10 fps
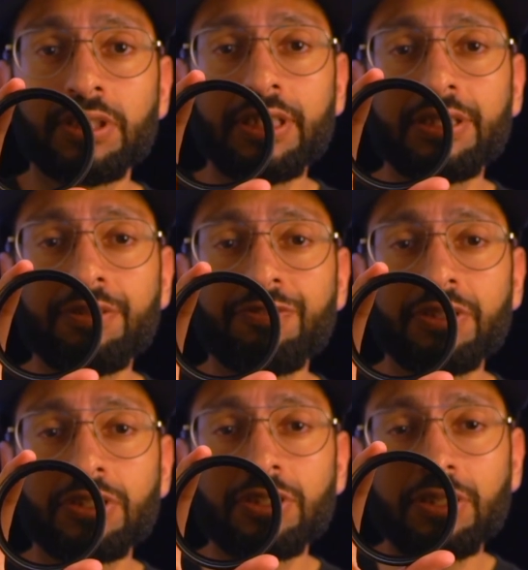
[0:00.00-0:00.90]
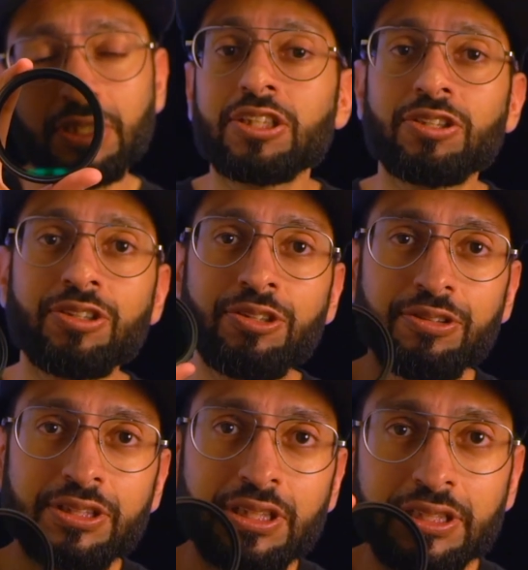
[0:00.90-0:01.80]
ND filter, so you
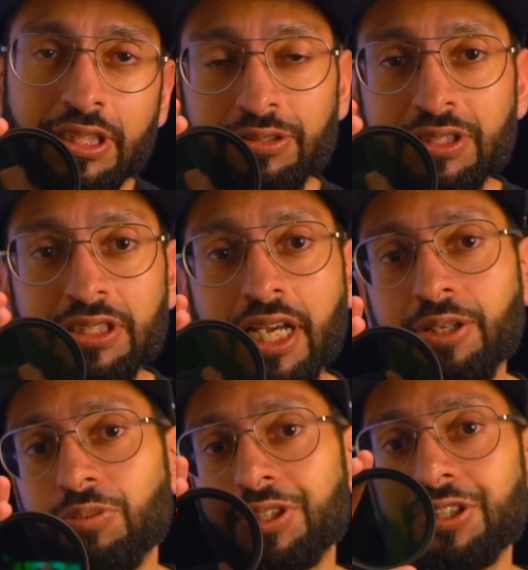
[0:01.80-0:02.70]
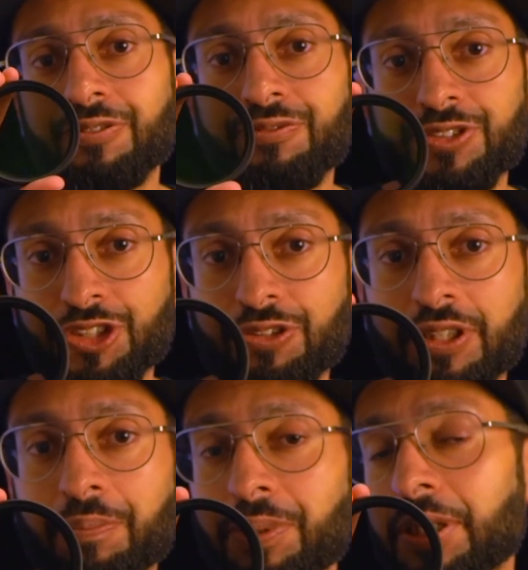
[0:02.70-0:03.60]
use this outside when you're
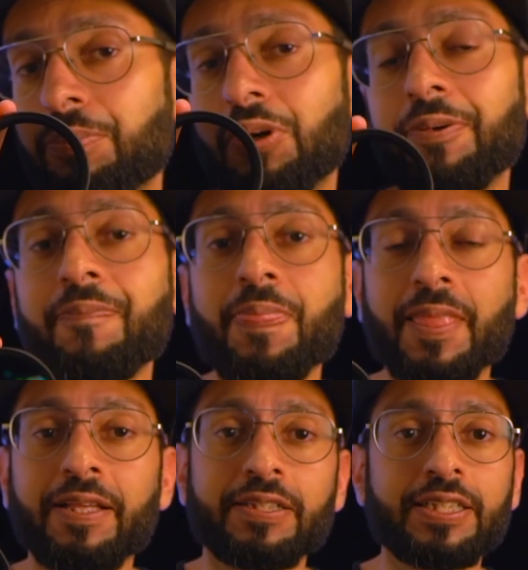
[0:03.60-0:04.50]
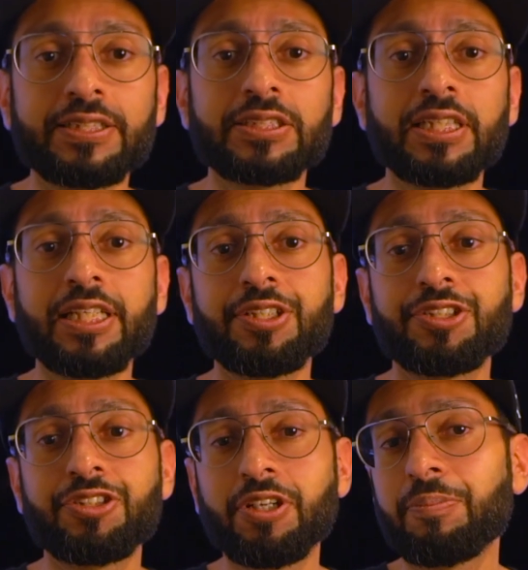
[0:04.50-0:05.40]
shooting people. Let's say you're
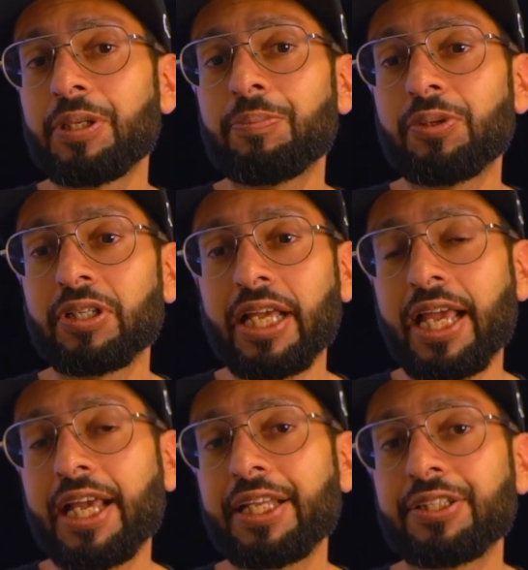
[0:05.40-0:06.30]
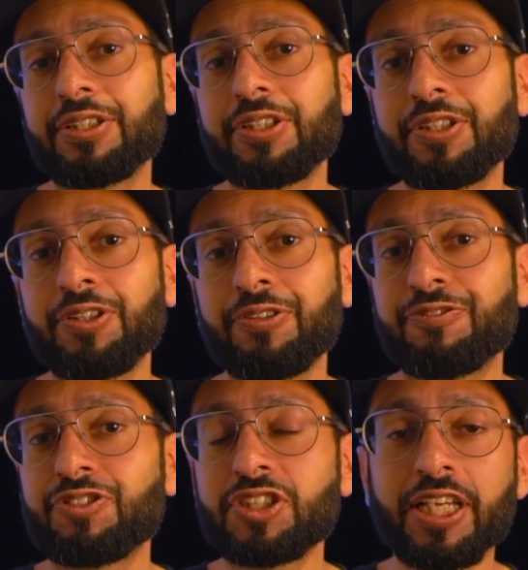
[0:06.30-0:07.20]
shooting people and
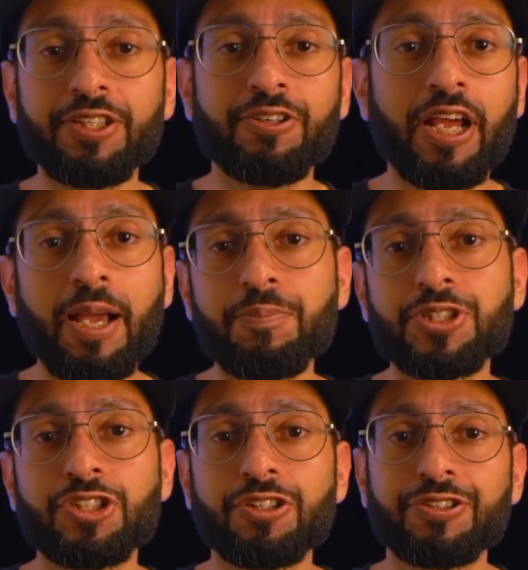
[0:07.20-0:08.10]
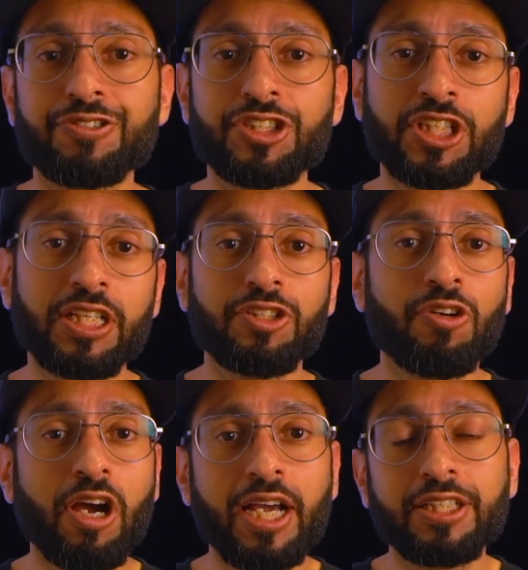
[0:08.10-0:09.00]
you've set your aperture, you've set
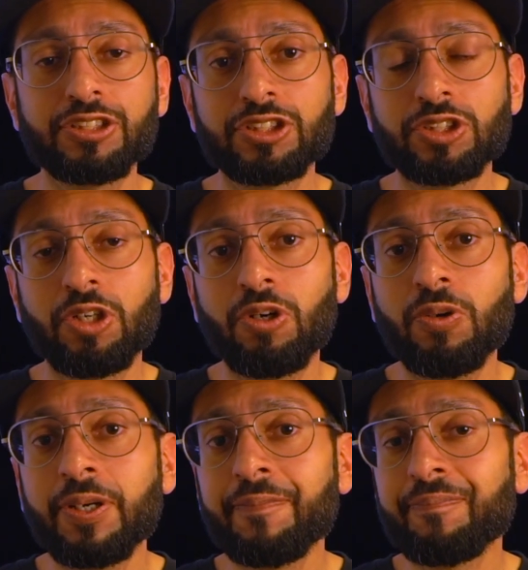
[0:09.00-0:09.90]
your ISO,